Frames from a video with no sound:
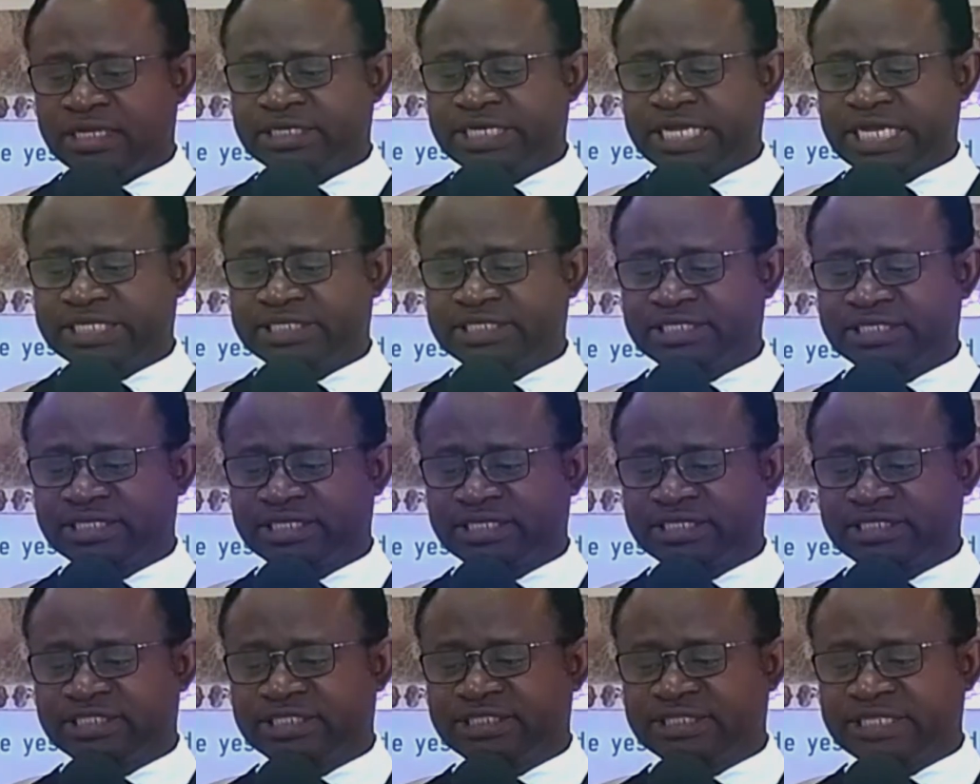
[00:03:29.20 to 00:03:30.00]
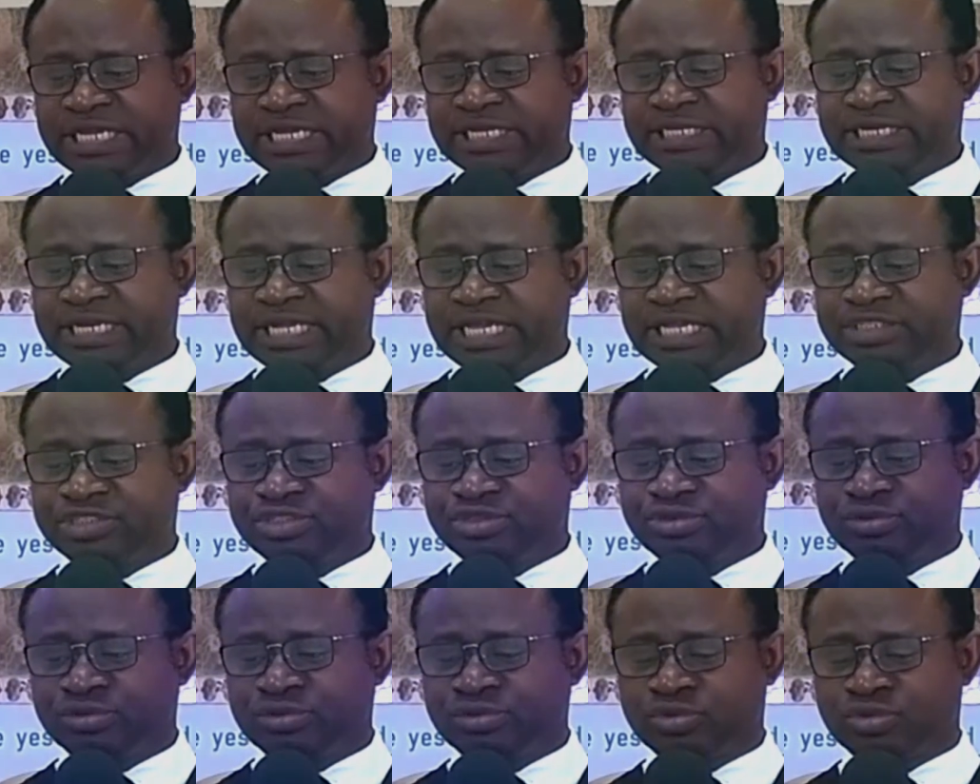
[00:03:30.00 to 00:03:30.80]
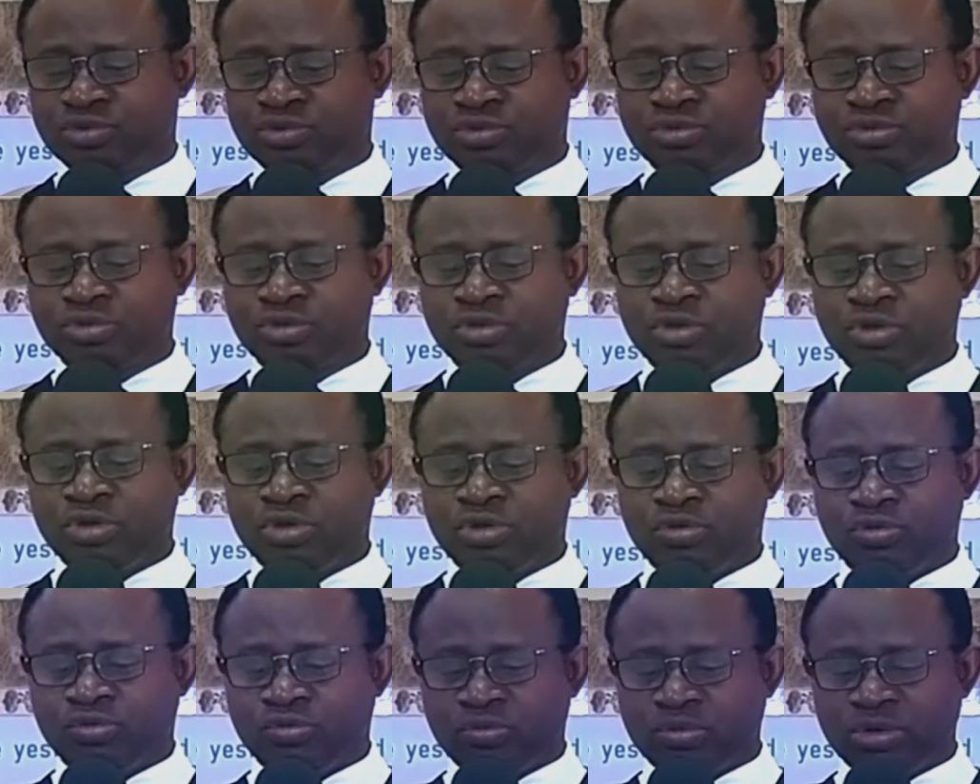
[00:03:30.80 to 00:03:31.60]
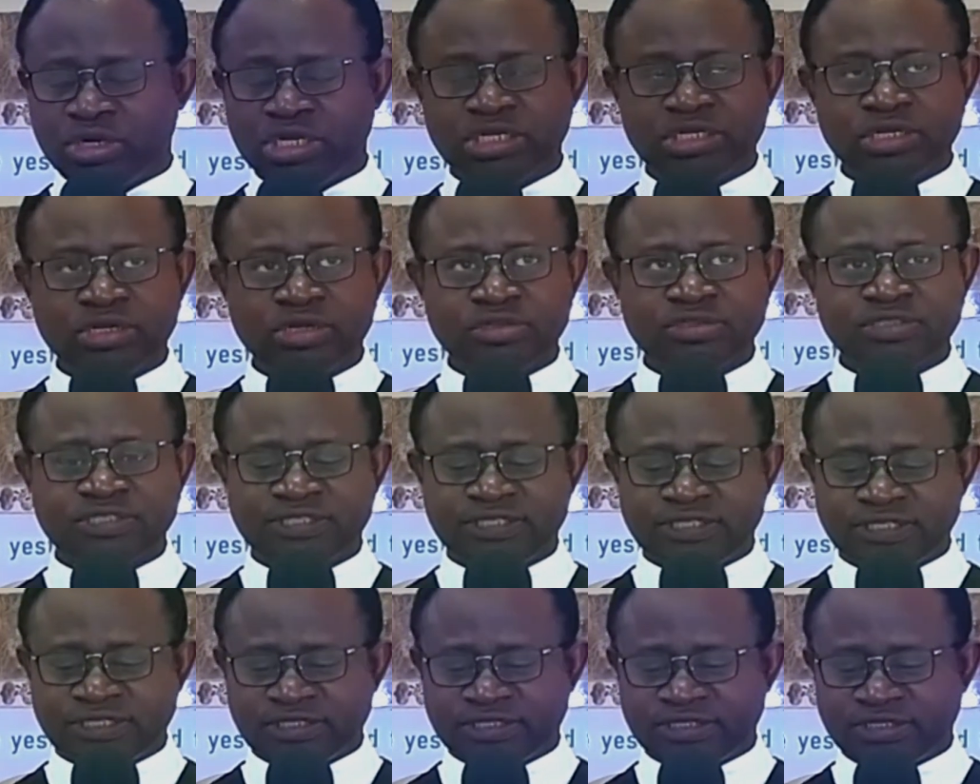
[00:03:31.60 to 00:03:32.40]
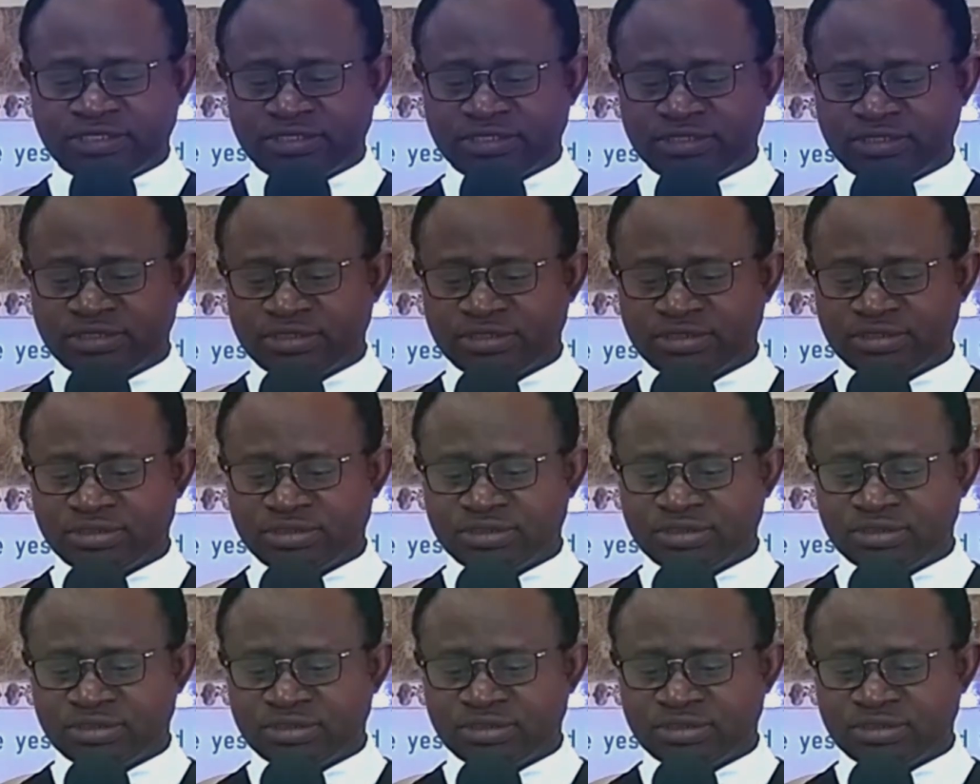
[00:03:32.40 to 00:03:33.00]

and that its tender shoots will not cease.